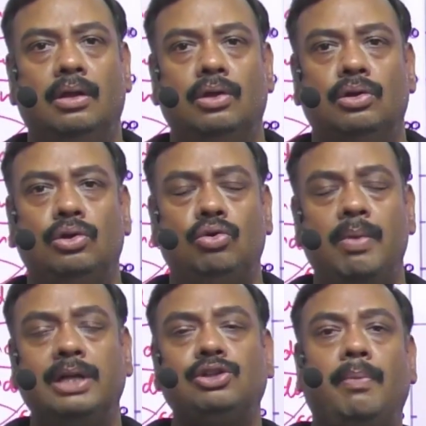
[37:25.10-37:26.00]
Too
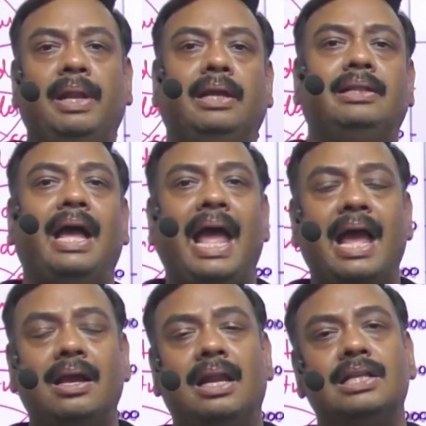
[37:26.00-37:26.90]
much oblique. The
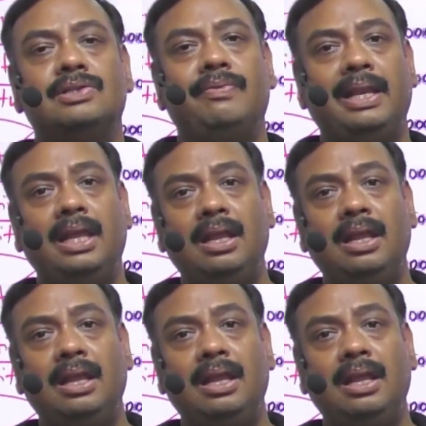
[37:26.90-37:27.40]
angle is very